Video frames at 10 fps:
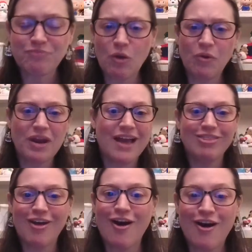What I
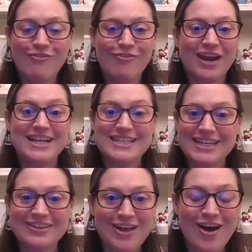love, what I
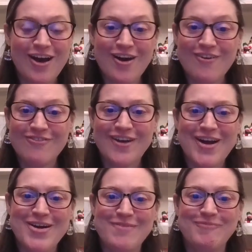didn't love,
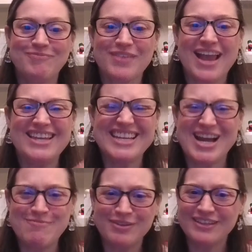did
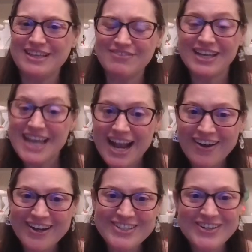I believe the
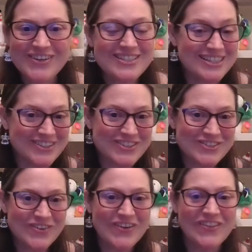characters and the
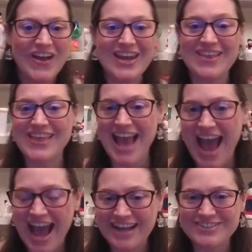storyline and the
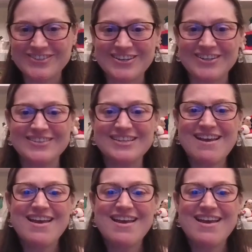actors?